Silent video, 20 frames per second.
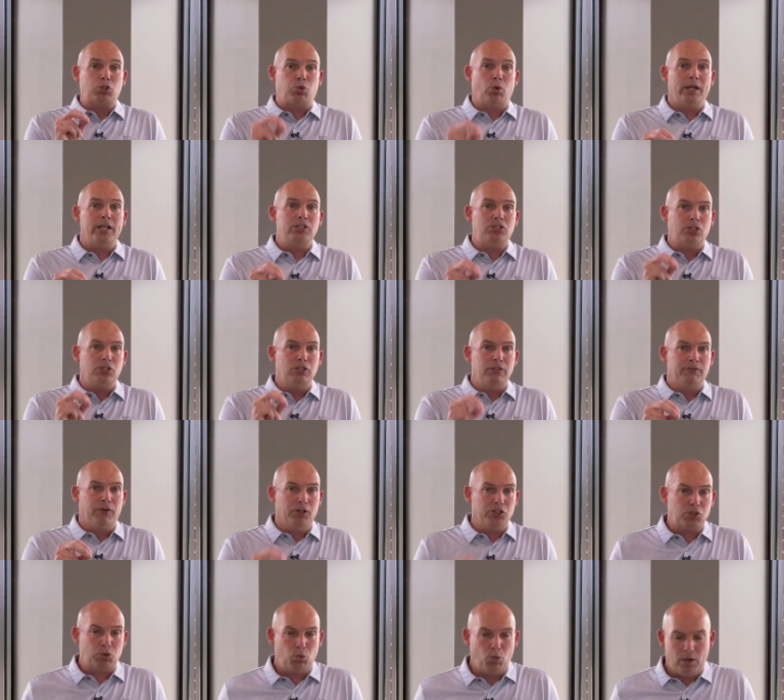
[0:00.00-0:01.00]
22,
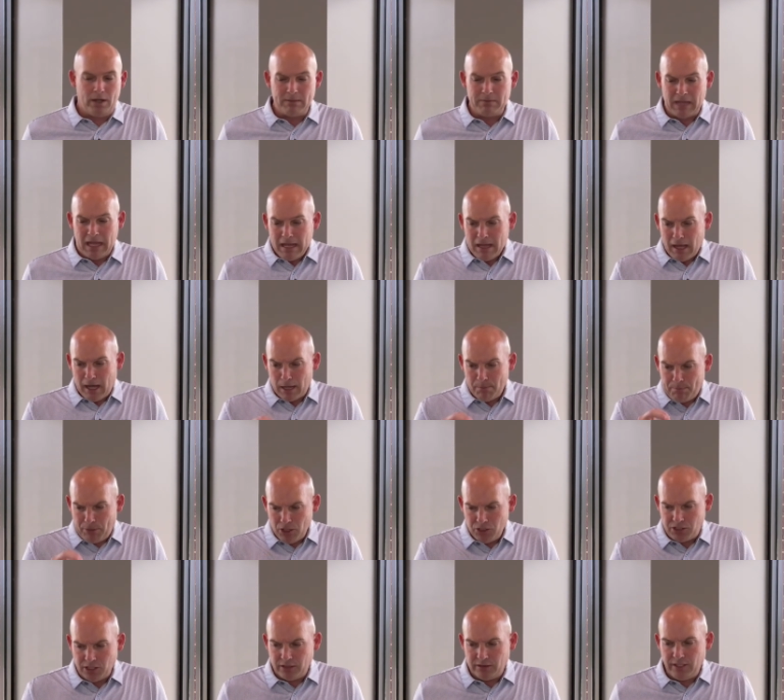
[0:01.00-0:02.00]
verse 1 uh,
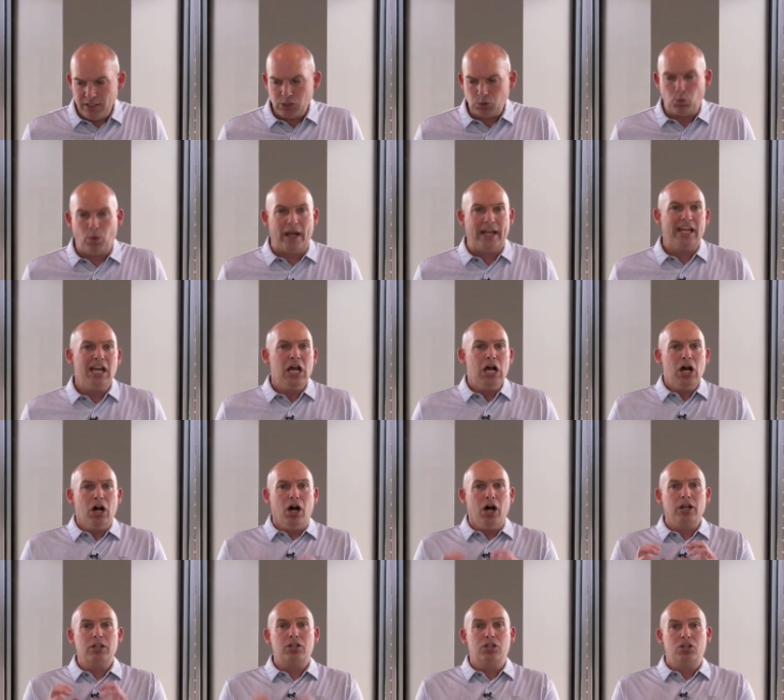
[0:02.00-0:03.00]
puts it this way
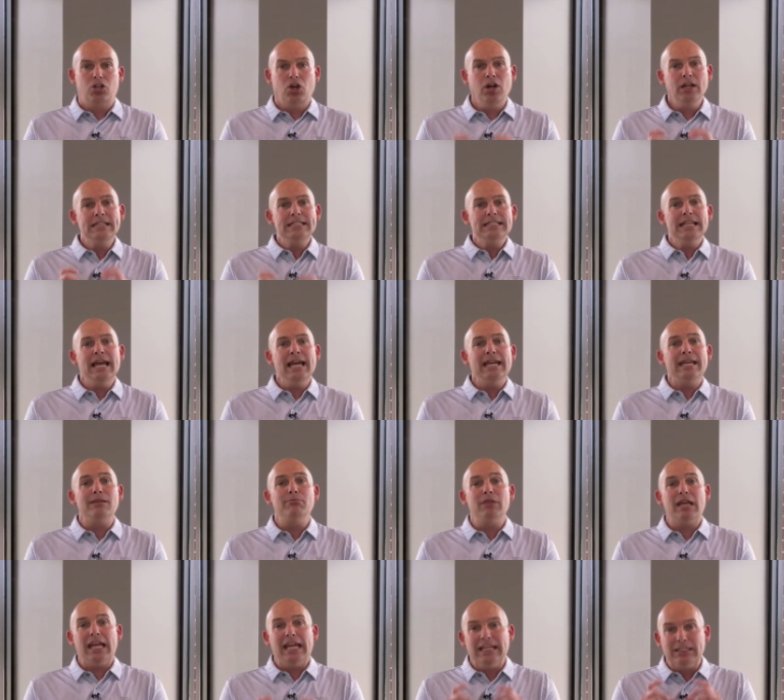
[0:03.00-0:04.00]
A good
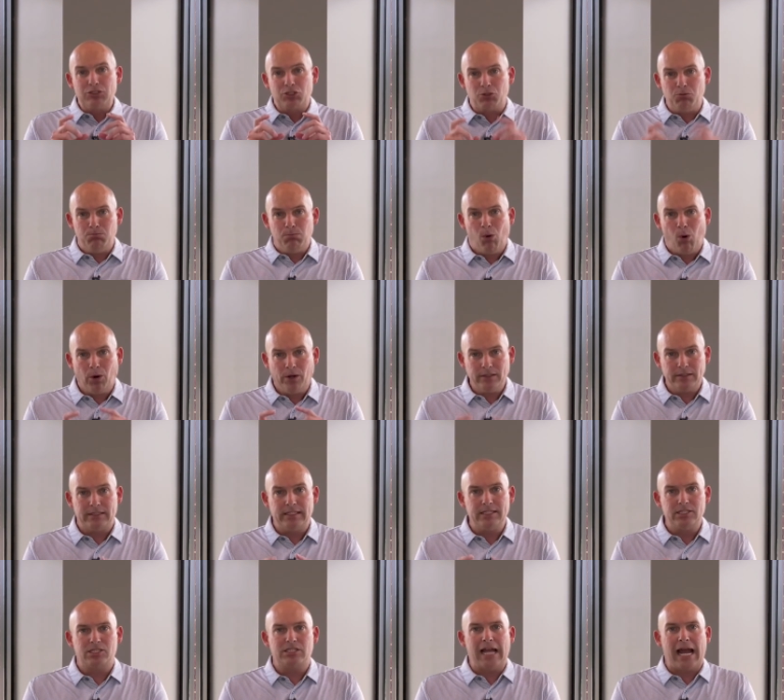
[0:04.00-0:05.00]
name is more
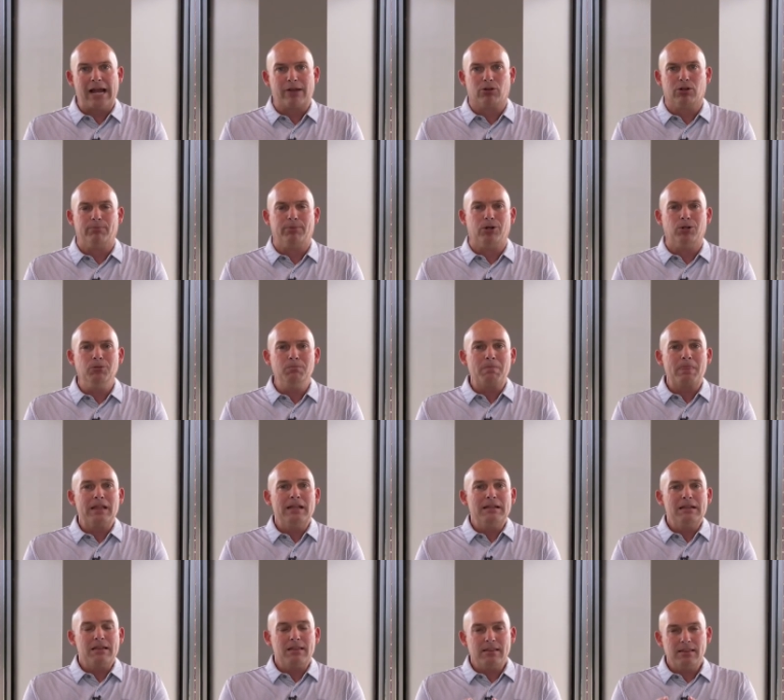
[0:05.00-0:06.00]
desirable
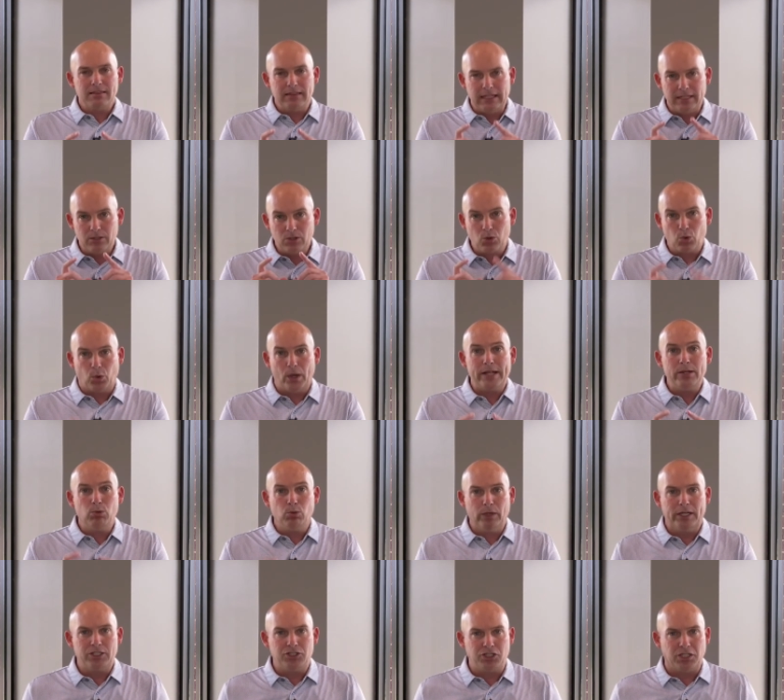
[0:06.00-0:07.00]
than
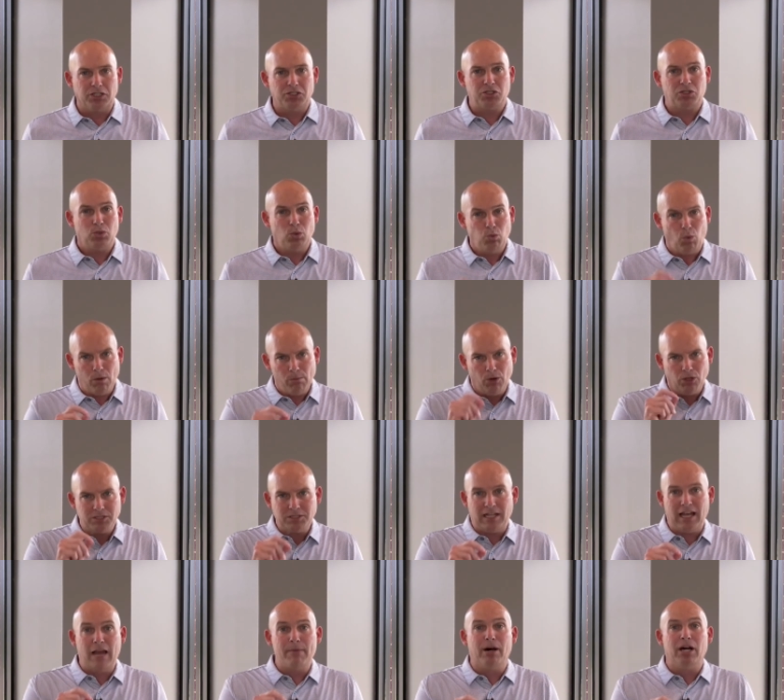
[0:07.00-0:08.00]
great riches. One more
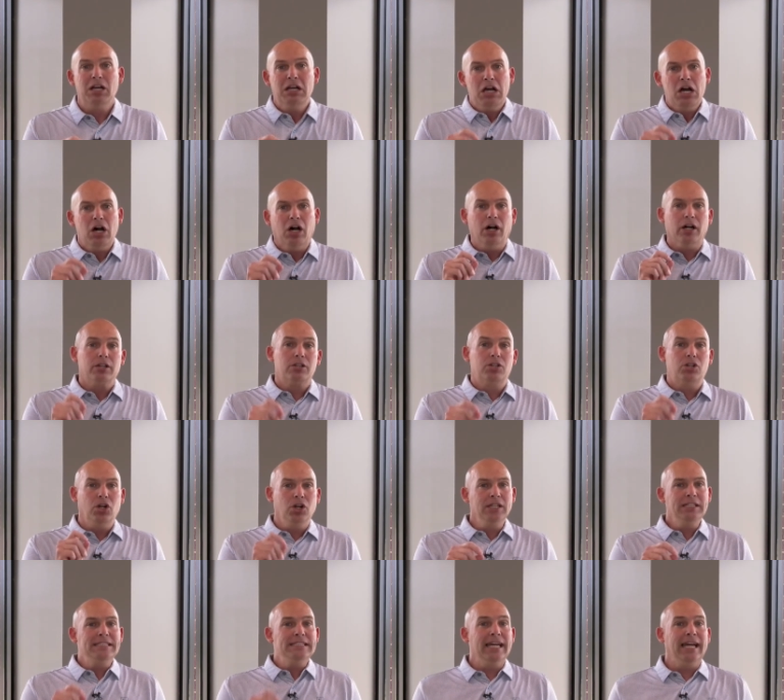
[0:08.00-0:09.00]
time, a, a
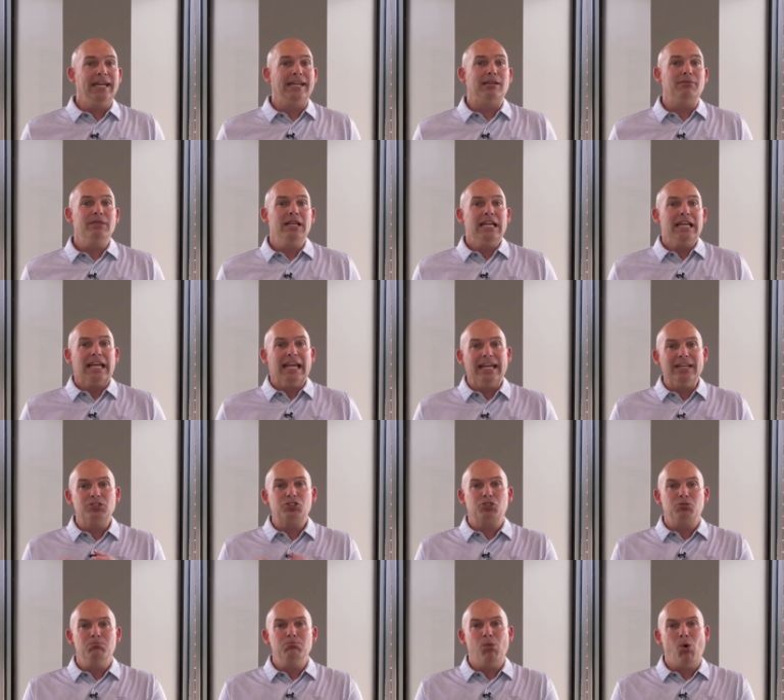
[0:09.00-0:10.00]
good name
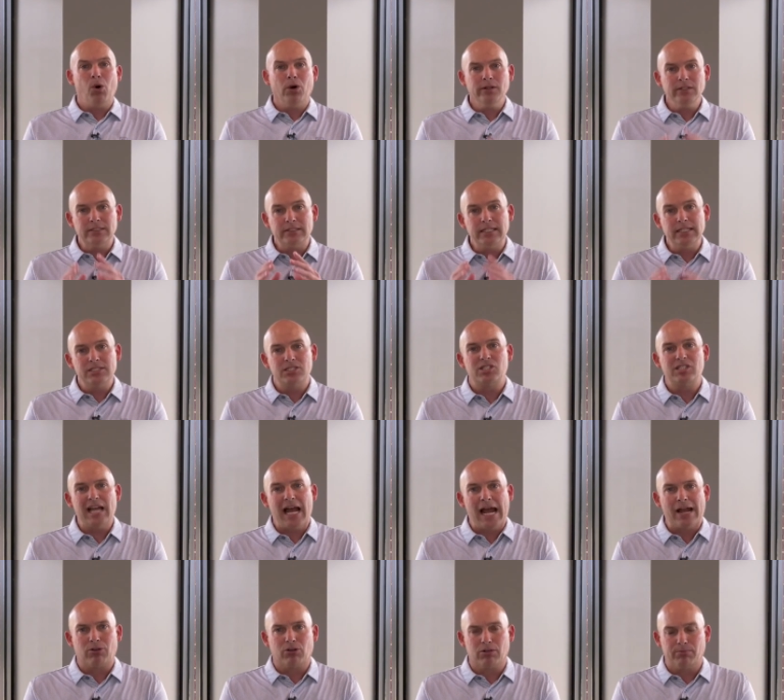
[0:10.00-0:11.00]
is more
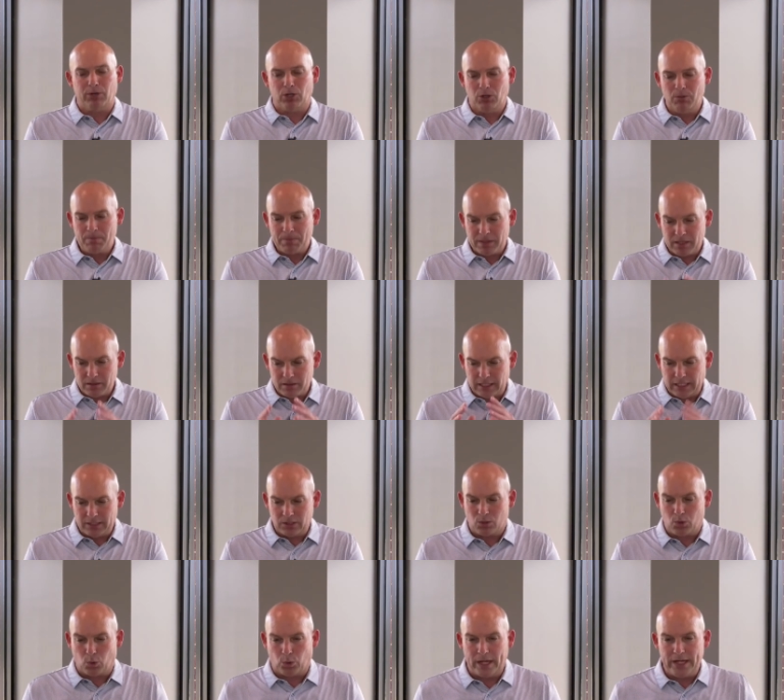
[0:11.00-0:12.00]
desirable
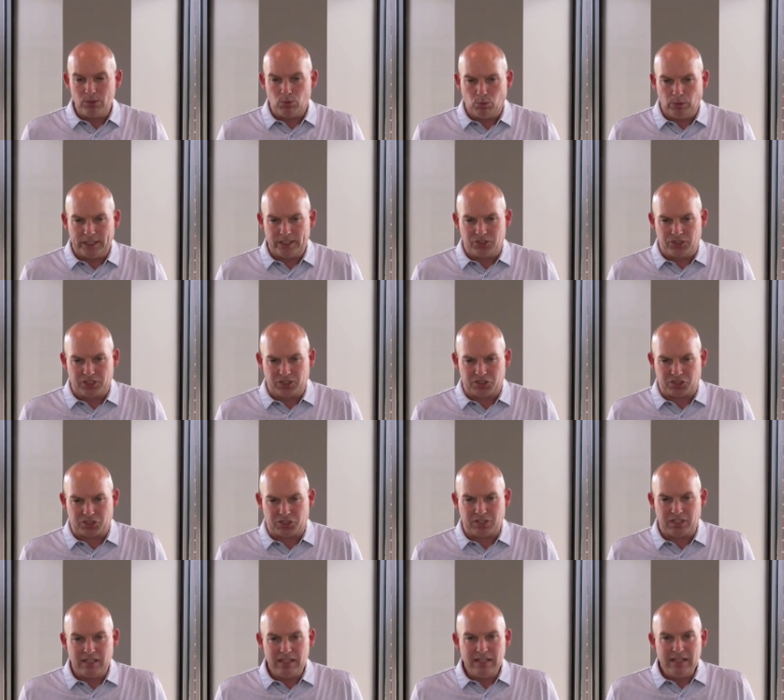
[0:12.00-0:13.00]
than great
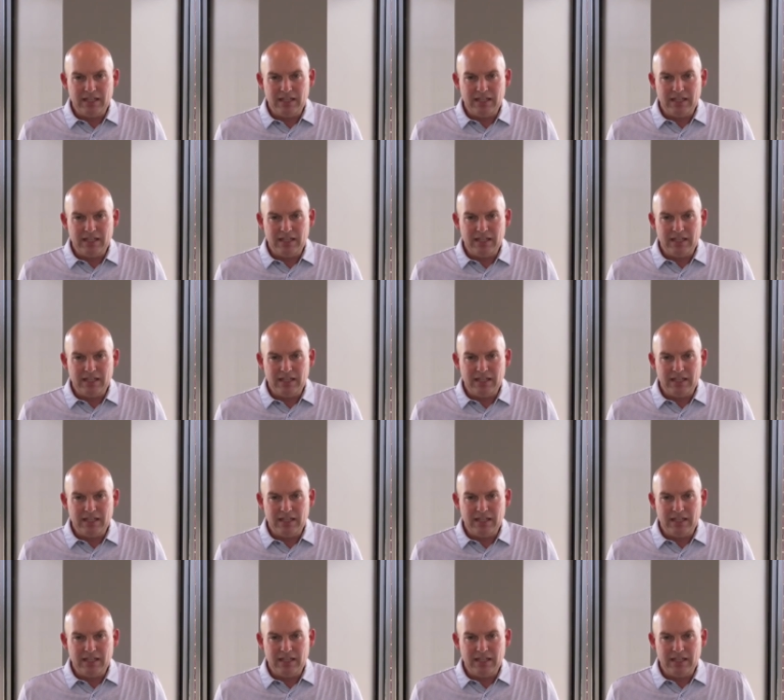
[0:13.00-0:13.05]
riches.